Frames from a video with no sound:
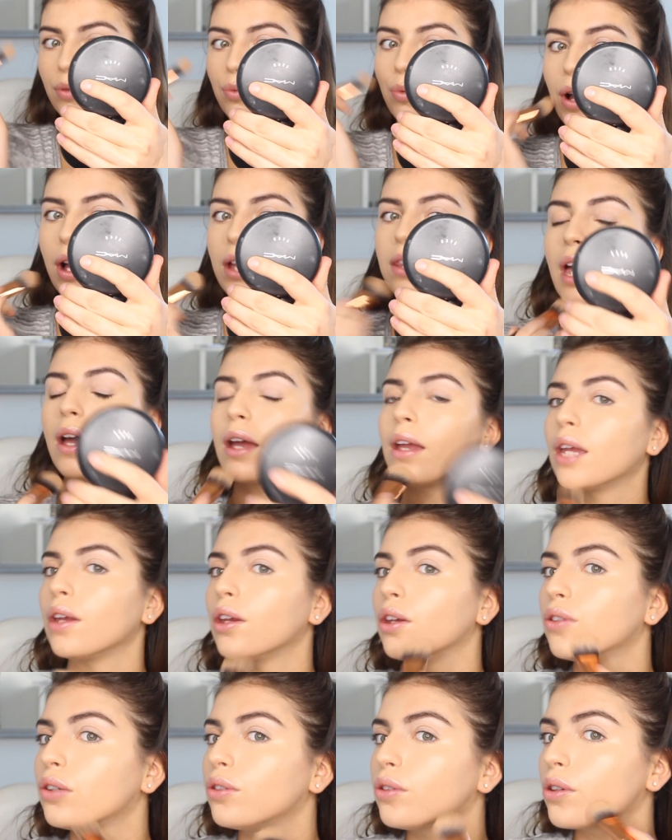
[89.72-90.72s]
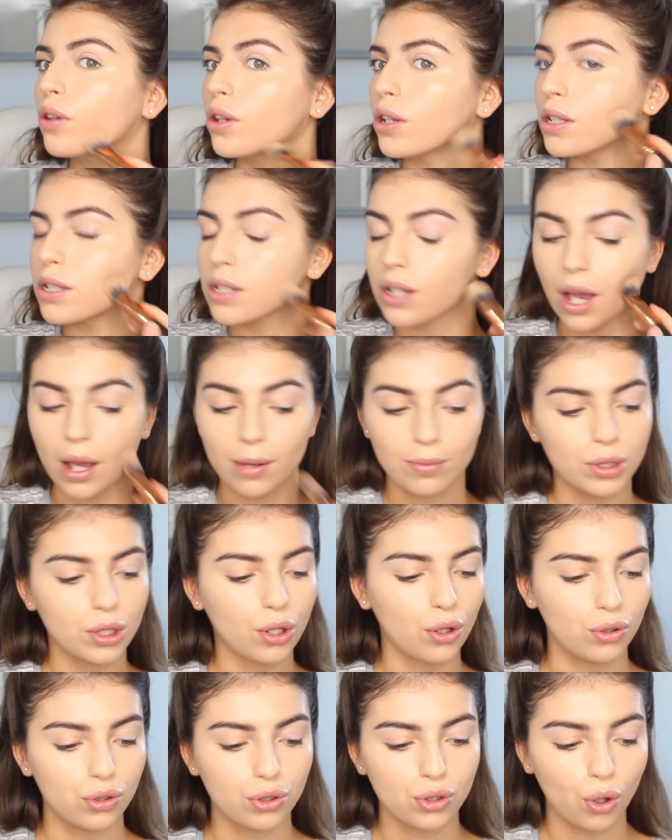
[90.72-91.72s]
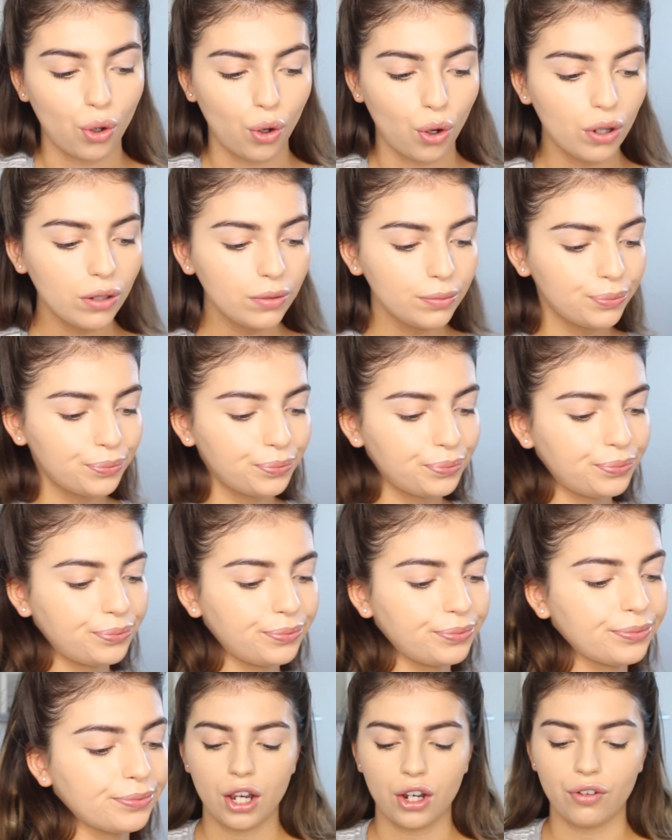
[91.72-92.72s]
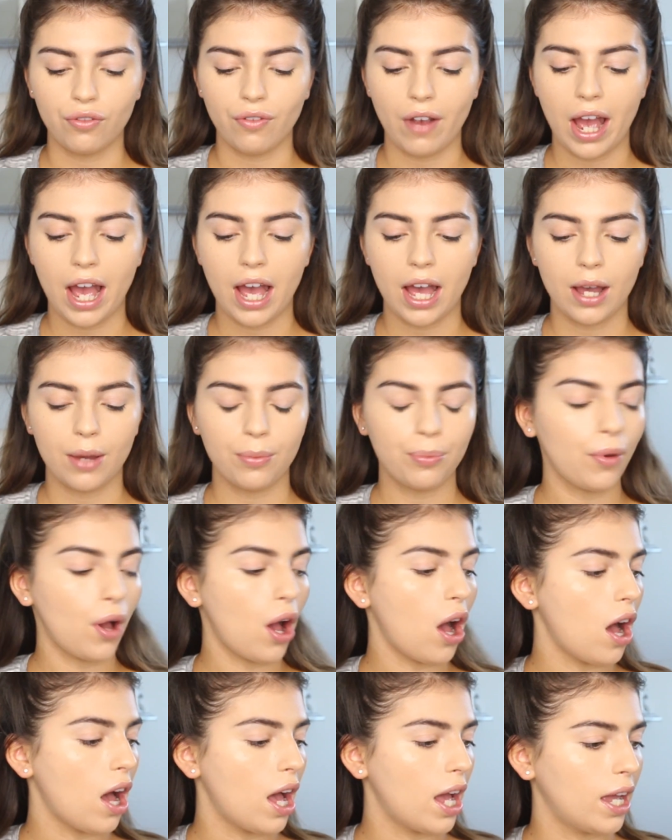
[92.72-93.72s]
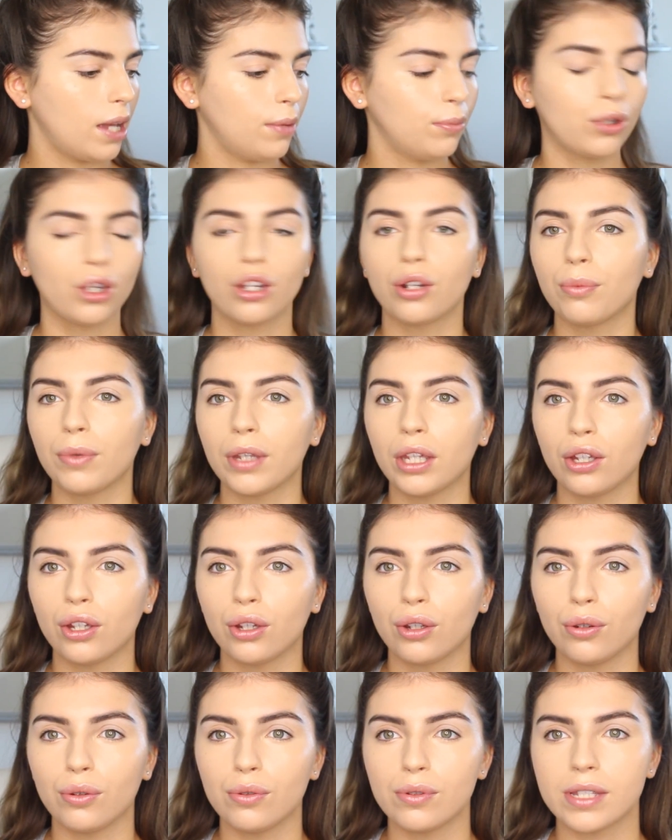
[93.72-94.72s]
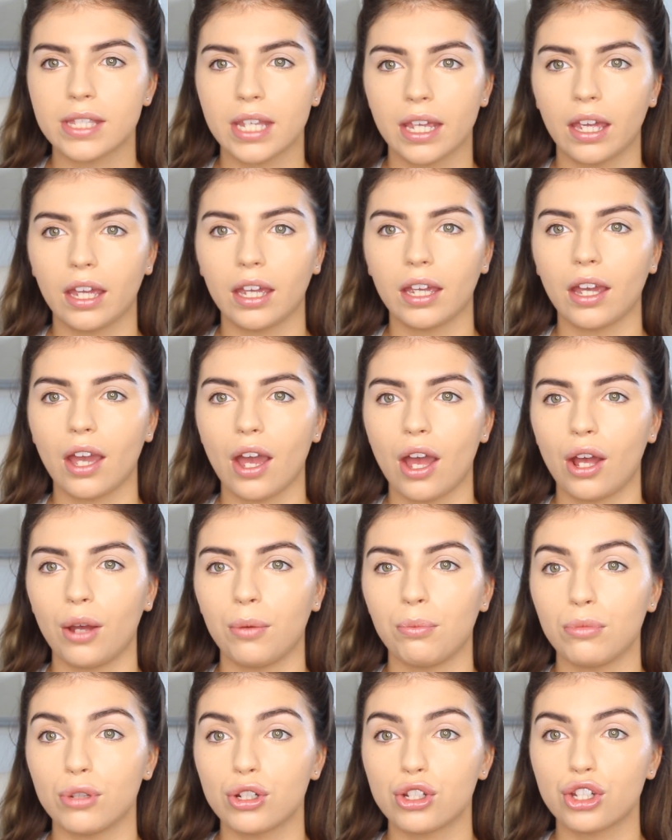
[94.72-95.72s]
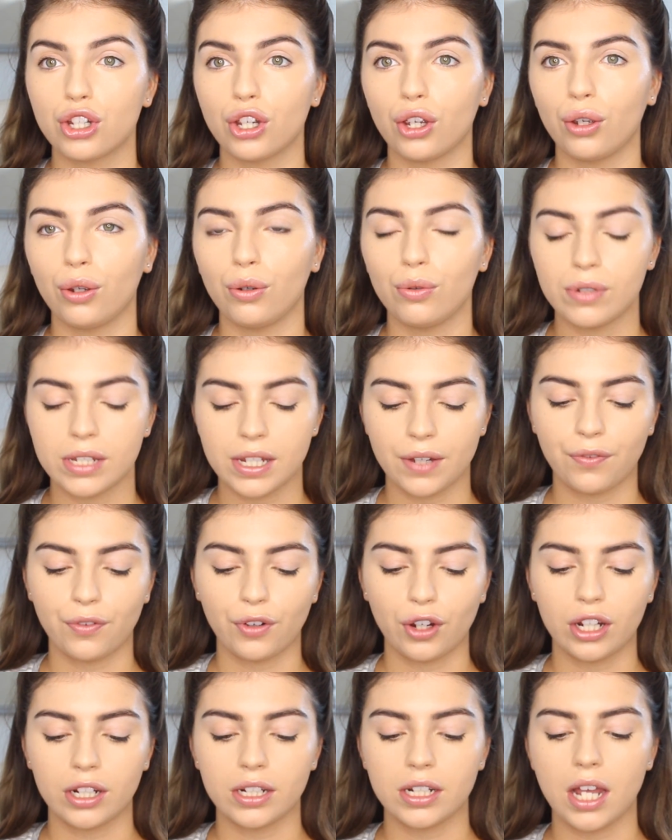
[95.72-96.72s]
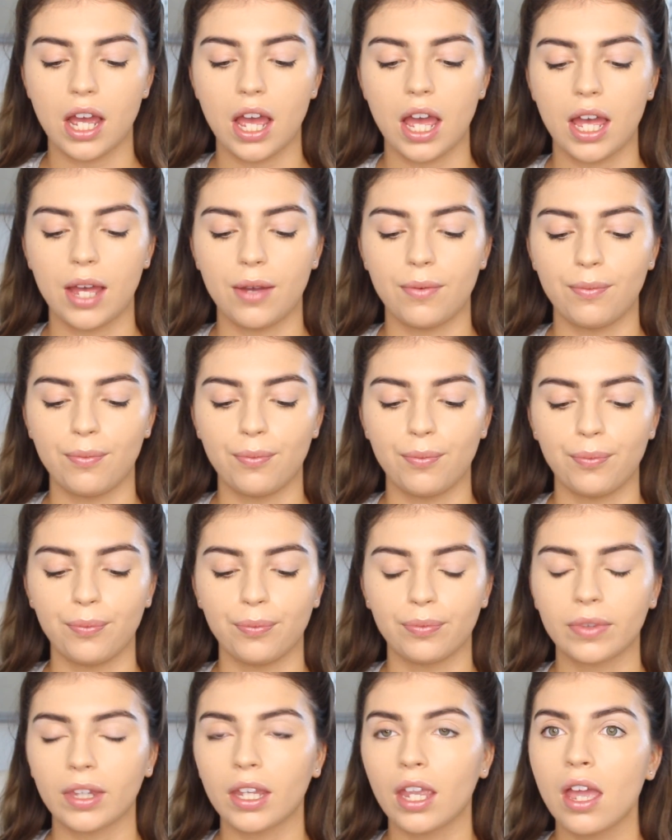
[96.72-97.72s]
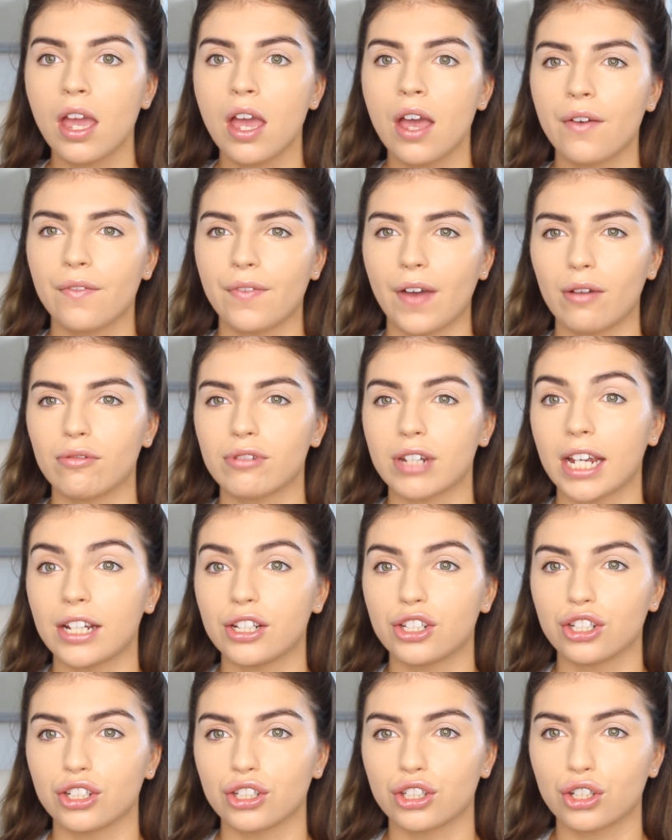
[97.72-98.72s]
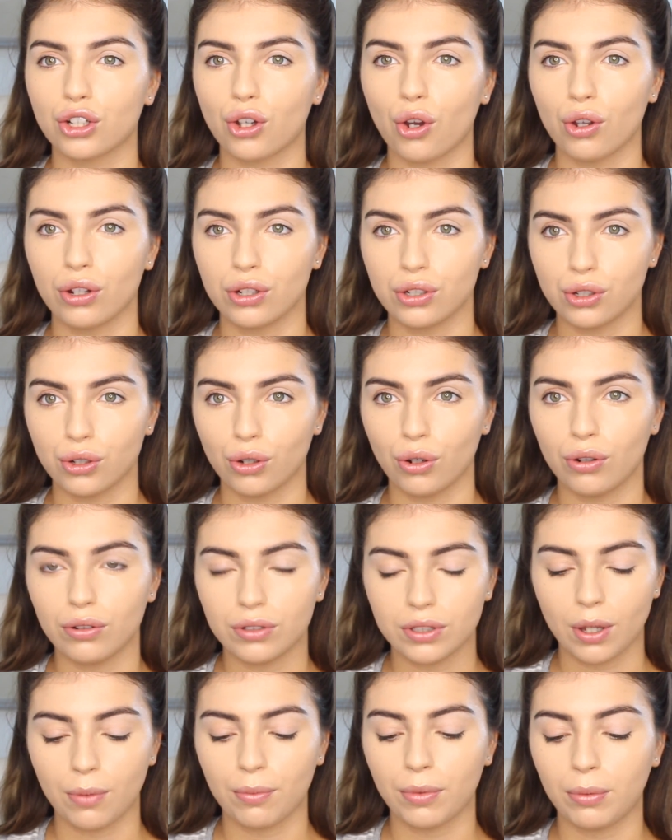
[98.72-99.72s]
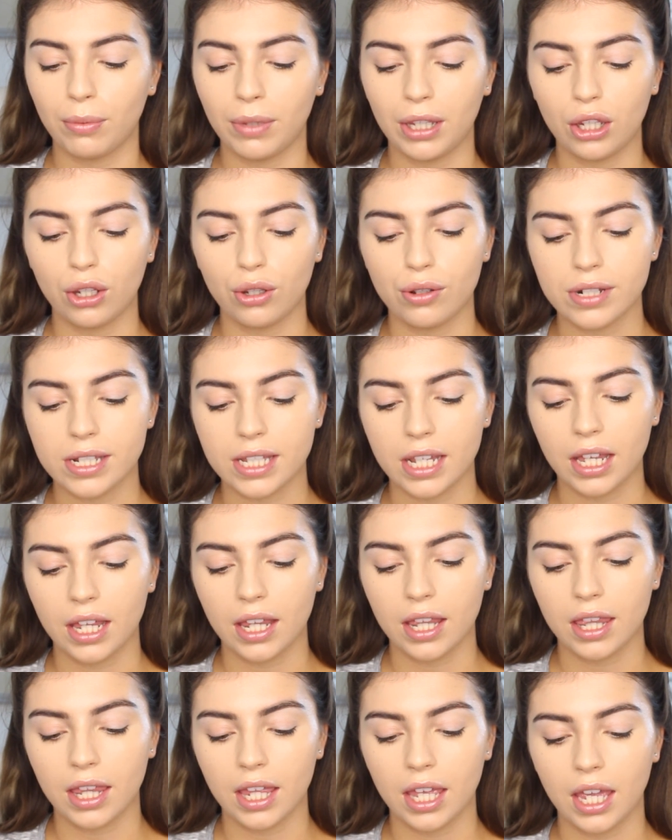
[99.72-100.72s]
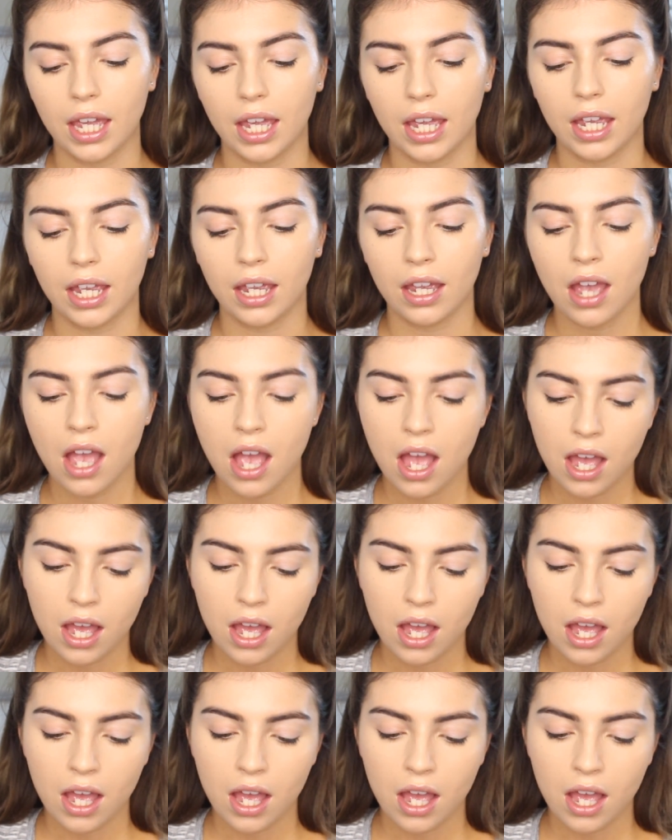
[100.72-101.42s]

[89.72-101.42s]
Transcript: you've worked that in, it's time to contour. I'm going to be using two different foundations to contour. So I'm going to be using the